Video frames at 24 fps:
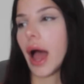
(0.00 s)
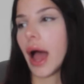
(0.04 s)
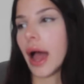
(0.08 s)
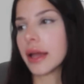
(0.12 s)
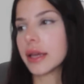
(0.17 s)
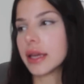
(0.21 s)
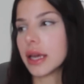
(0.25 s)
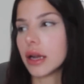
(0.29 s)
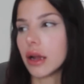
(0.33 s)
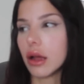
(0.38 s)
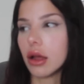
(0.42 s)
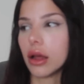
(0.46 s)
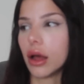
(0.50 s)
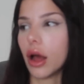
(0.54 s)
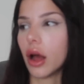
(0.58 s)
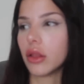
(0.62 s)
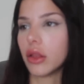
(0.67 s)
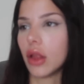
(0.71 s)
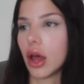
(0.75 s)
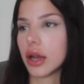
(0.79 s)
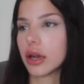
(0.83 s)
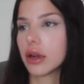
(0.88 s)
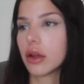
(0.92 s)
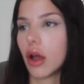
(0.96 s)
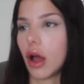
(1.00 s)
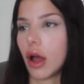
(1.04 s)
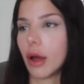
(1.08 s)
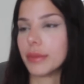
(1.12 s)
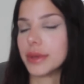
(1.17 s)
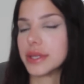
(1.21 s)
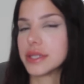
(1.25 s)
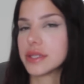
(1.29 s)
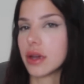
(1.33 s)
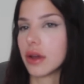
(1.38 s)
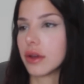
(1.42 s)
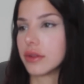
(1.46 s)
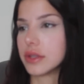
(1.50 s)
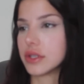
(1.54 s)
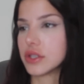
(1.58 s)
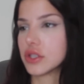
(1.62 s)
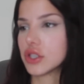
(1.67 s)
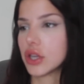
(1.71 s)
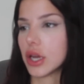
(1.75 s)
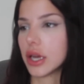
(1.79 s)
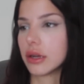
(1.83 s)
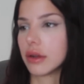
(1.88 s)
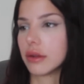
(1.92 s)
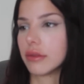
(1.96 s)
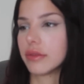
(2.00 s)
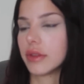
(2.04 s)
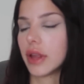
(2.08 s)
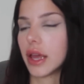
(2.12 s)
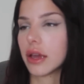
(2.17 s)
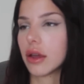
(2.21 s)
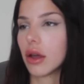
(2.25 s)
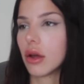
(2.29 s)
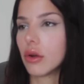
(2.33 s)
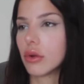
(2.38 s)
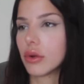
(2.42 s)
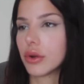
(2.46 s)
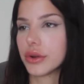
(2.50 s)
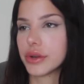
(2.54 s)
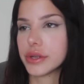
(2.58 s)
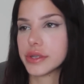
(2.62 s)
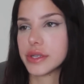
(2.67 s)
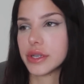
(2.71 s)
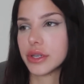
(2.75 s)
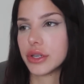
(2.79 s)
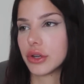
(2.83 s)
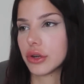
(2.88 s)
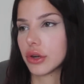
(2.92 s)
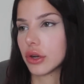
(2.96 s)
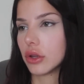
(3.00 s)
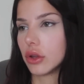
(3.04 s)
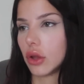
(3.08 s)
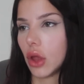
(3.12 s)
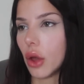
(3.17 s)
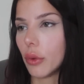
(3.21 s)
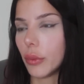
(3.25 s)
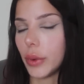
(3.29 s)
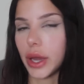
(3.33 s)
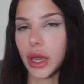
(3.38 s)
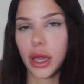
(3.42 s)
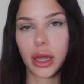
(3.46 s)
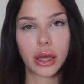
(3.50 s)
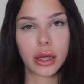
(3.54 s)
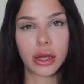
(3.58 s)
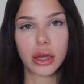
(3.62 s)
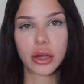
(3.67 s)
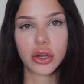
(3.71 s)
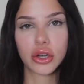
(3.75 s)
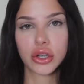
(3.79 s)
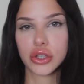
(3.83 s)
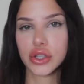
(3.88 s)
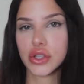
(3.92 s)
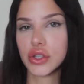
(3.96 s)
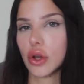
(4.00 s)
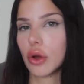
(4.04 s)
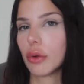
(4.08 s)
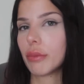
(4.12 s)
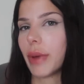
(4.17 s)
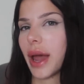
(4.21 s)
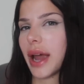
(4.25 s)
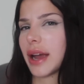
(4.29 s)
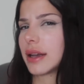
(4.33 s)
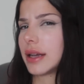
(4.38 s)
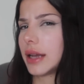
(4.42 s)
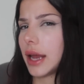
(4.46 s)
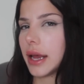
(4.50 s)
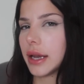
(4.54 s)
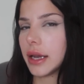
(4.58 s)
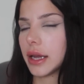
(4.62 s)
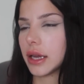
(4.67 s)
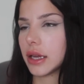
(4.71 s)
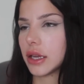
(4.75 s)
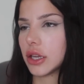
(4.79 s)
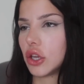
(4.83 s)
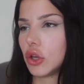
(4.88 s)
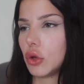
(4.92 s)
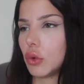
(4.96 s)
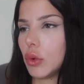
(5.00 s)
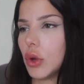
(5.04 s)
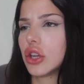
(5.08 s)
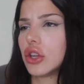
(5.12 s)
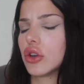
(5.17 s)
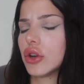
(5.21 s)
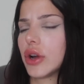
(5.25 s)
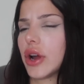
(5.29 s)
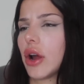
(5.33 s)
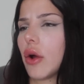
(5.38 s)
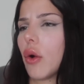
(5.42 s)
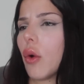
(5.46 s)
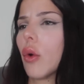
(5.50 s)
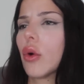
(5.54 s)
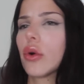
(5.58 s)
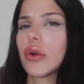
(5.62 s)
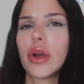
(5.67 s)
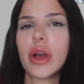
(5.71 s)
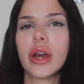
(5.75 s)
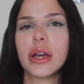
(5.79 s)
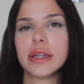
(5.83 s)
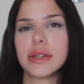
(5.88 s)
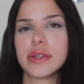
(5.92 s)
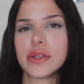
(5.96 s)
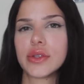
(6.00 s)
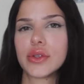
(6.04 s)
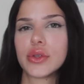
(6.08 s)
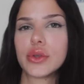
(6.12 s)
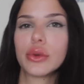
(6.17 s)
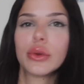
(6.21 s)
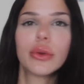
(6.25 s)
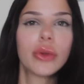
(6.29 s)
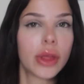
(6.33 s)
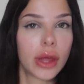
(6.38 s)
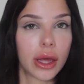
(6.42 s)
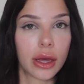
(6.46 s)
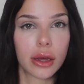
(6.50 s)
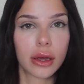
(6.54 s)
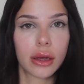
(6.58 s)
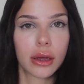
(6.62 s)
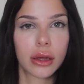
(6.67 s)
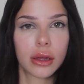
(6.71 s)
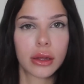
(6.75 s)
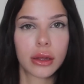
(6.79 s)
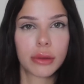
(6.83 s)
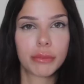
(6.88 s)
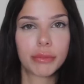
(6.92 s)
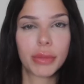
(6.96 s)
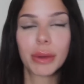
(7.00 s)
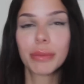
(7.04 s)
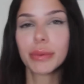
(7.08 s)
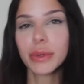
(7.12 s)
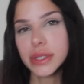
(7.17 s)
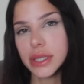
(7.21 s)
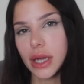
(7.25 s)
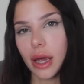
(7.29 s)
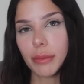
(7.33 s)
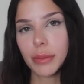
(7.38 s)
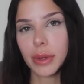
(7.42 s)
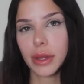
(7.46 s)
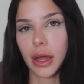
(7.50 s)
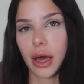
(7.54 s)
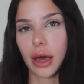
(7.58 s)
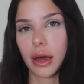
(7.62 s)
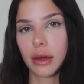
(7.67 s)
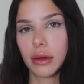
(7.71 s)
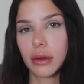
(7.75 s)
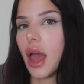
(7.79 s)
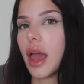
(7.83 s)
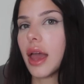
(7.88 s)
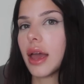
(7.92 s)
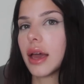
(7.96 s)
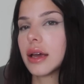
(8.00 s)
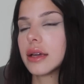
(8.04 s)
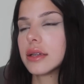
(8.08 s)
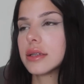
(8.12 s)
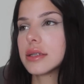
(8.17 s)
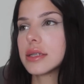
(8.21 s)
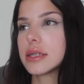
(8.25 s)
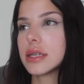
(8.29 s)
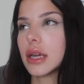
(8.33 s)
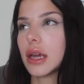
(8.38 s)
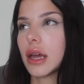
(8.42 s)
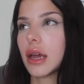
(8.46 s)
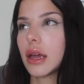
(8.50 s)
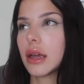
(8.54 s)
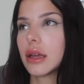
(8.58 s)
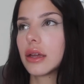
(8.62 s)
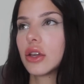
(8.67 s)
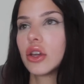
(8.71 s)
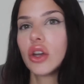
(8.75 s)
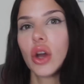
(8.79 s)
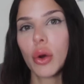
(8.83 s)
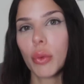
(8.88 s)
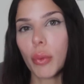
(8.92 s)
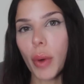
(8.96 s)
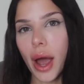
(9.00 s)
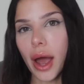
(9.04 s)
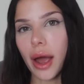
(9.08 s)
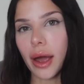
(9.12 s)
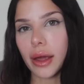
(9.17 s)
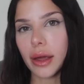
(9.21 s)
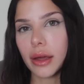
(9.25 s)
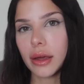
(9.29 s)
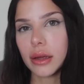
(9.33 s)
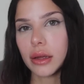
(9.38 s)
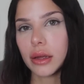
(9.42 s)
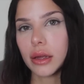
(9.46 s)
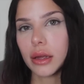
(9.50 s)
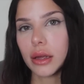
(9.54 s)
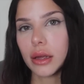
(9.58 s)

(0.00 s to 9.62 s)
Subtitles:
I get a lot of comments on this channel of like, oh, Carissa, you're glowing, you're so magnetic, your aura is soothing. People tell me that. And you know why?